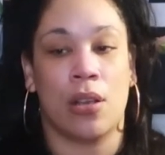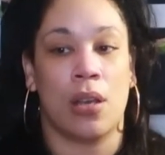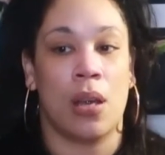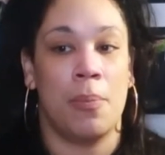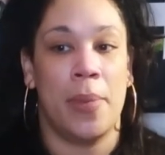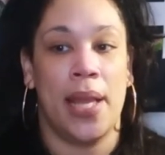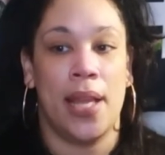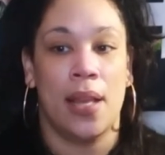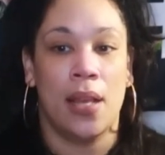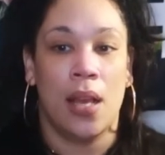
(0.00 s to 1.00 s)
commit
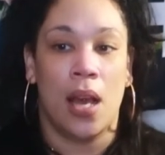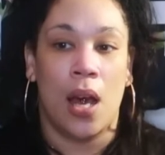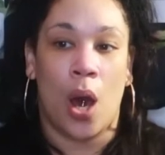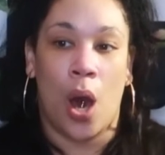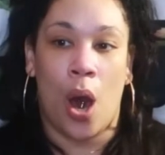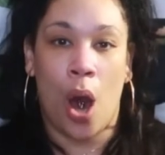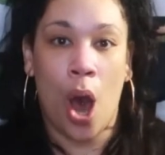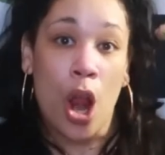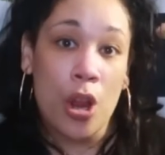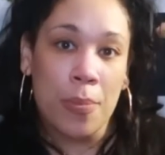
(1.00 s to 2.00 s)

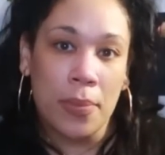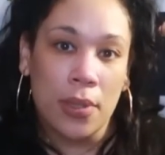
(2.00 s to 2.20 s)
harm,